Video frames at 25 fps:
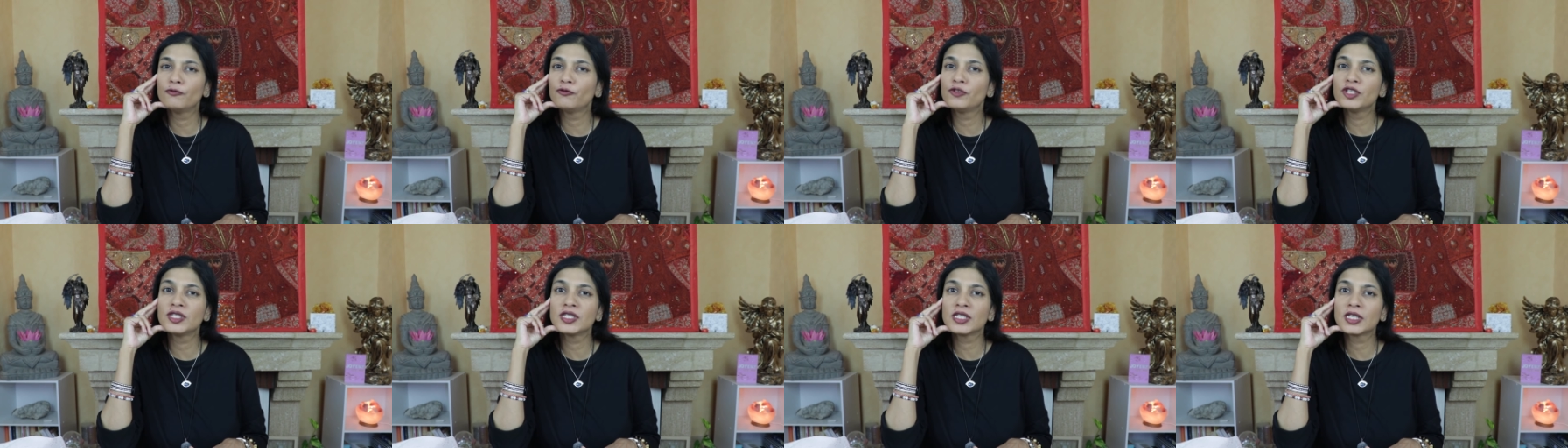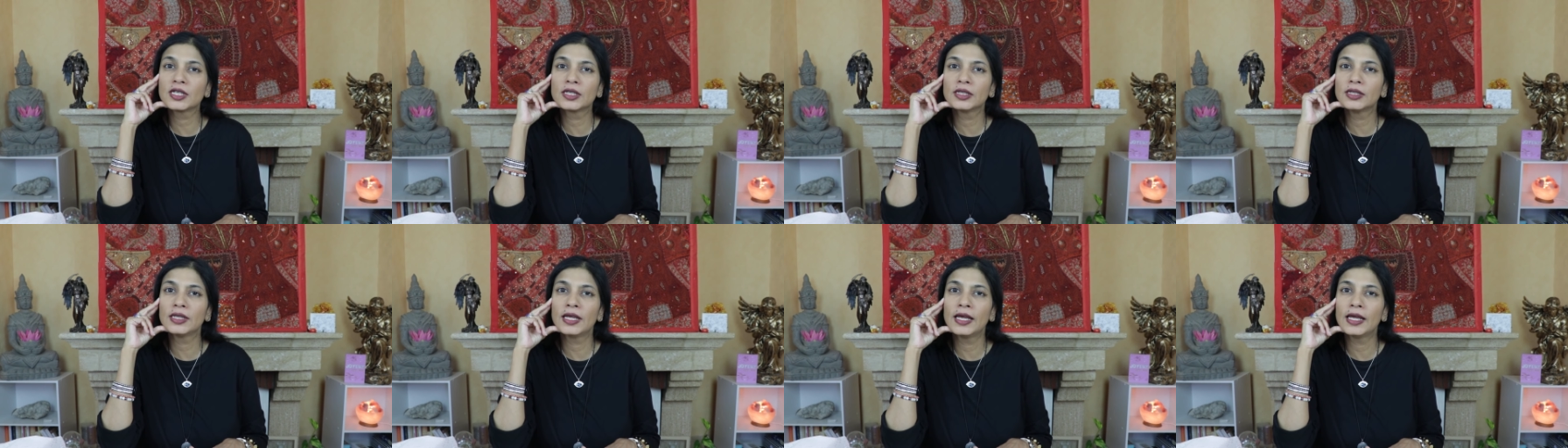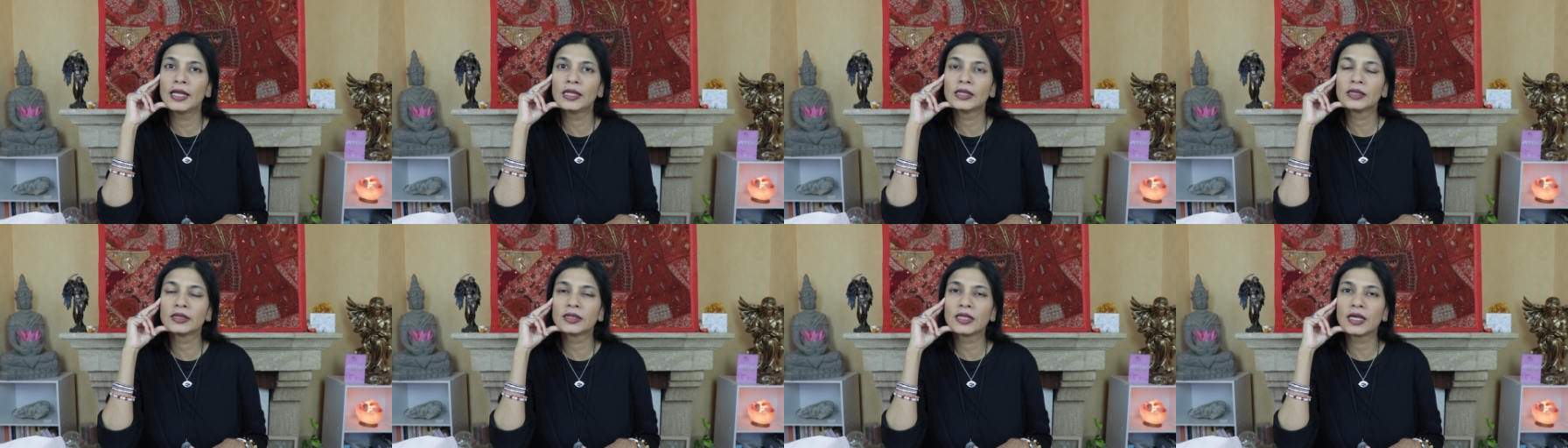physical
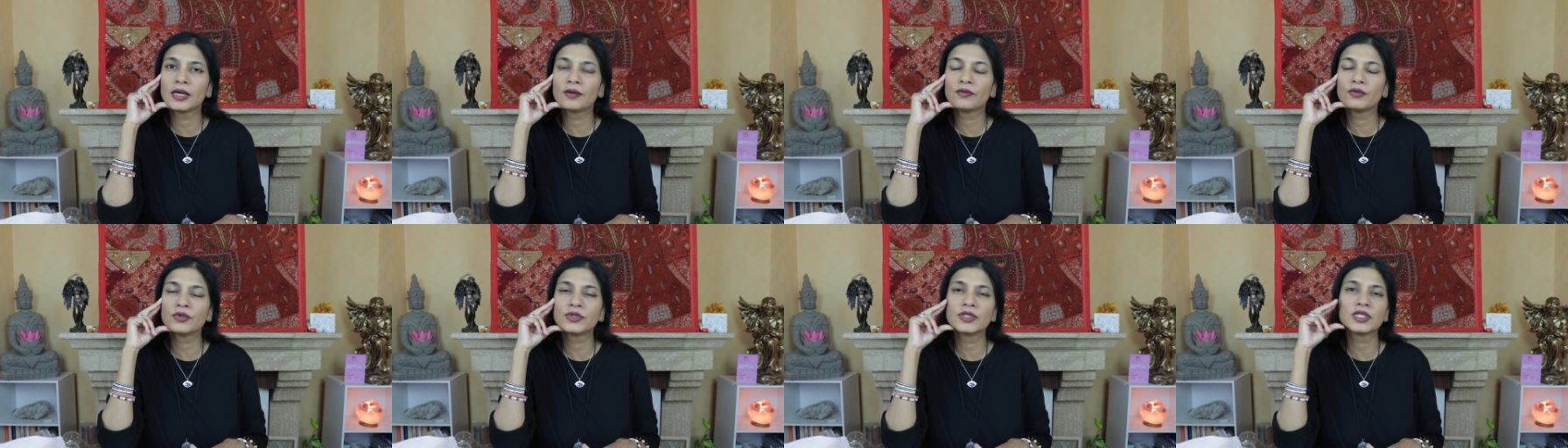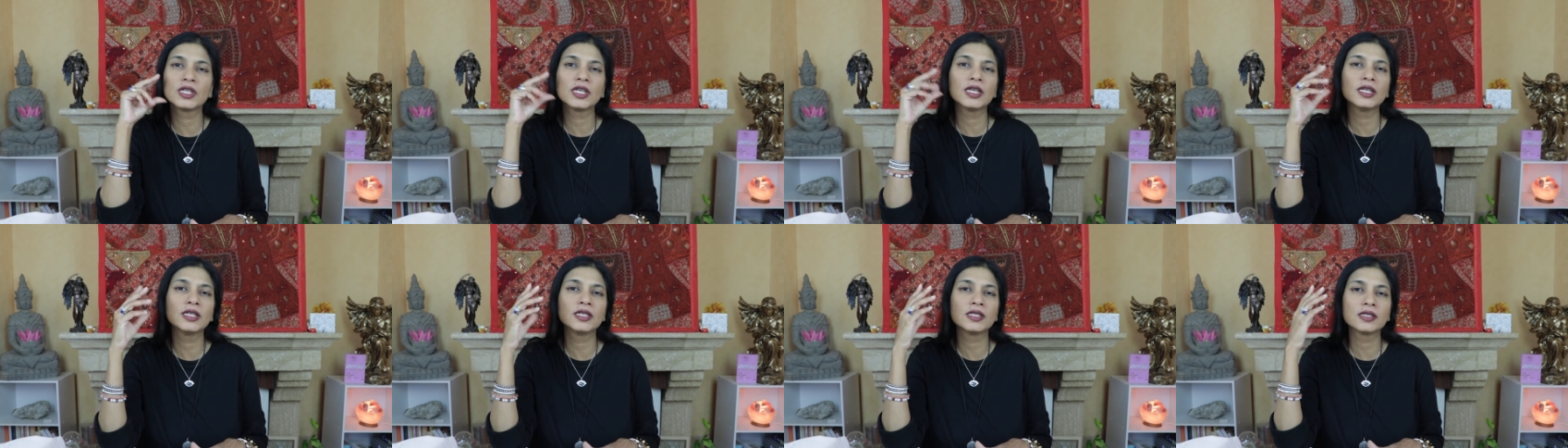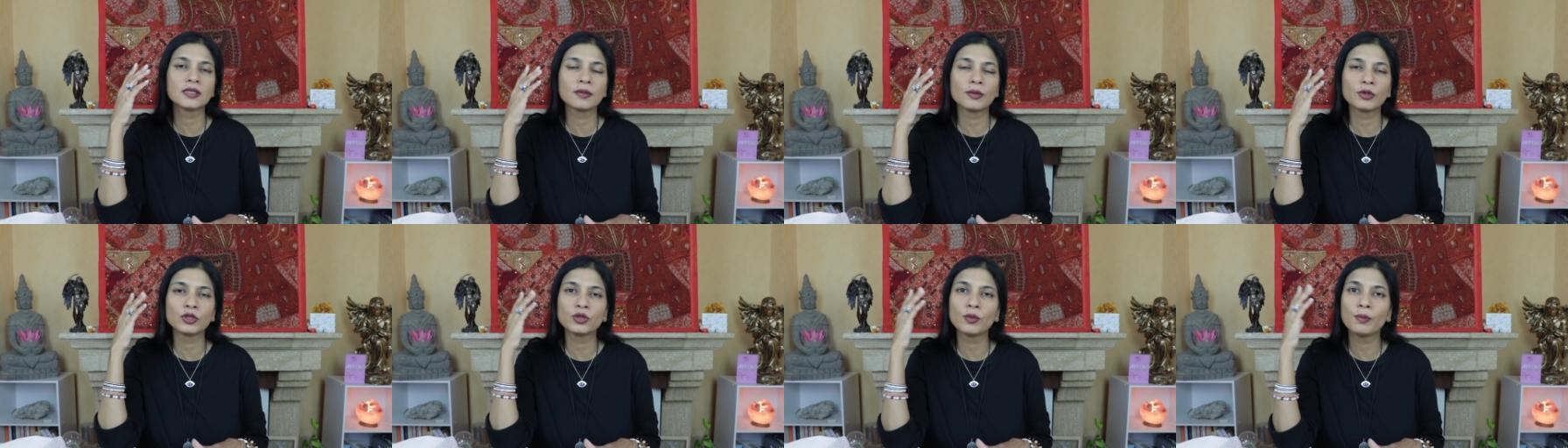health i would say it
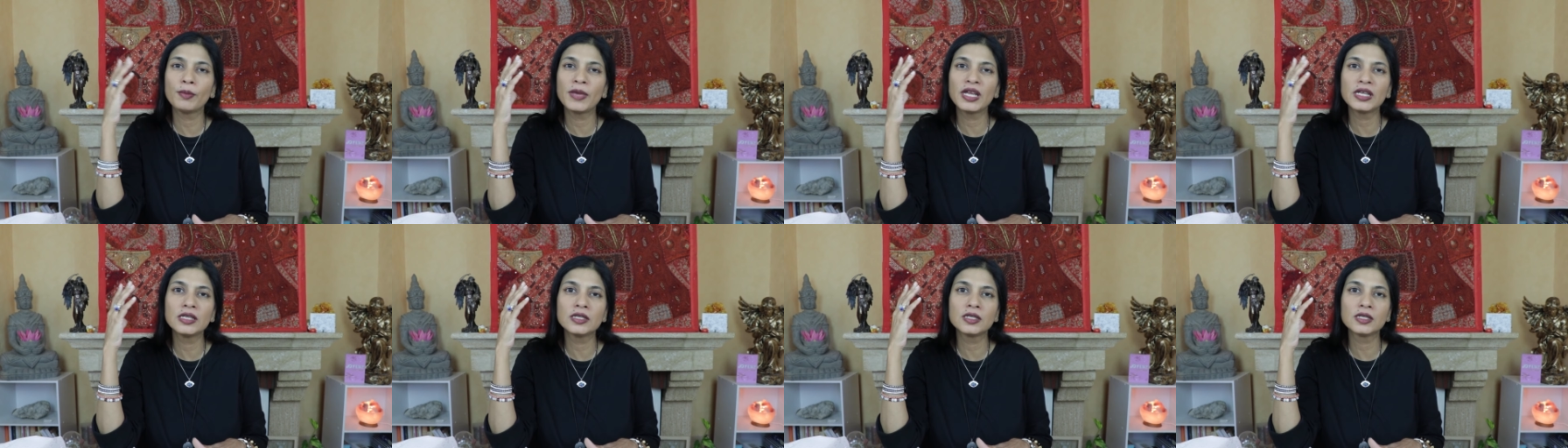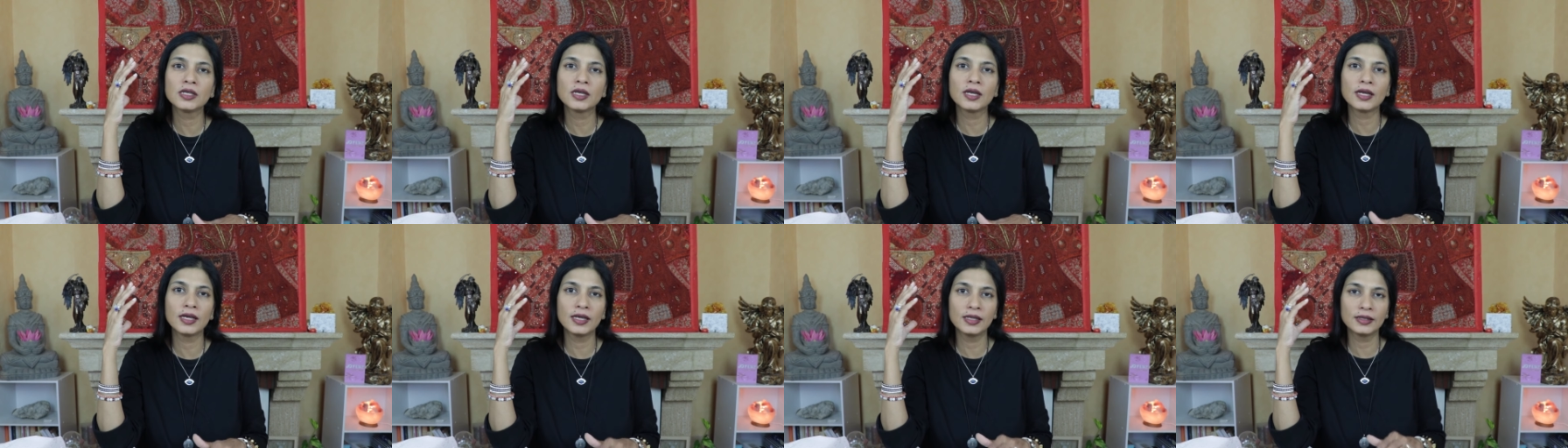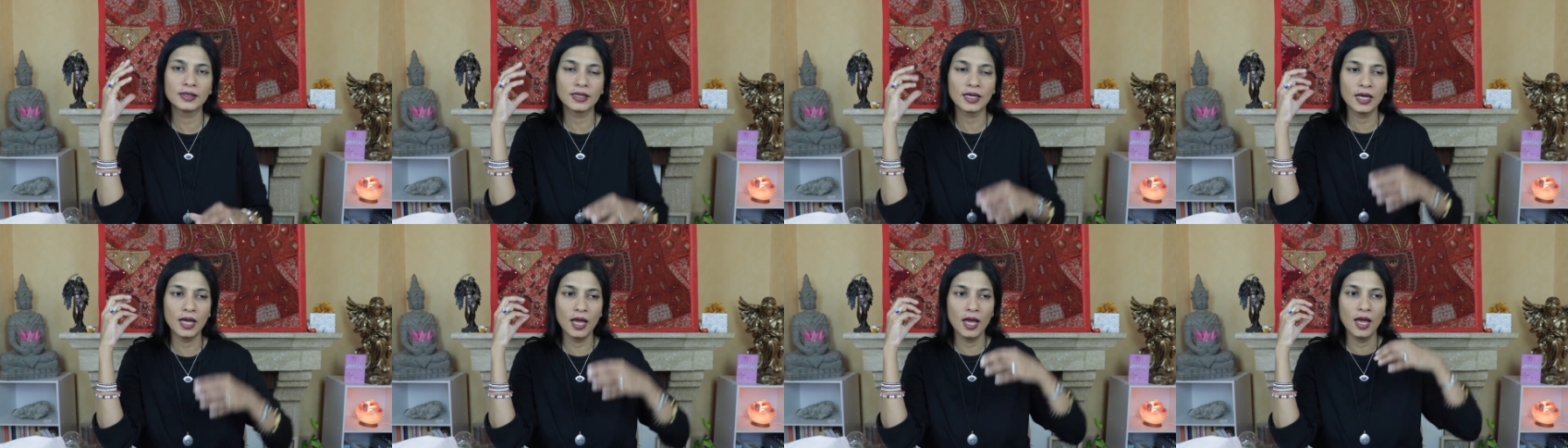is about the mental
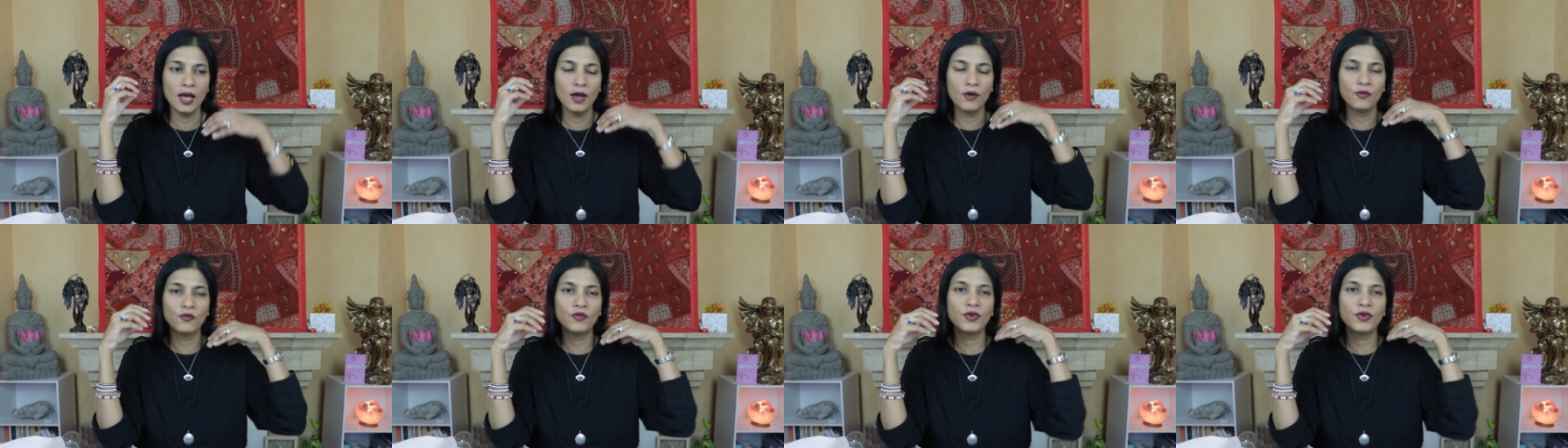health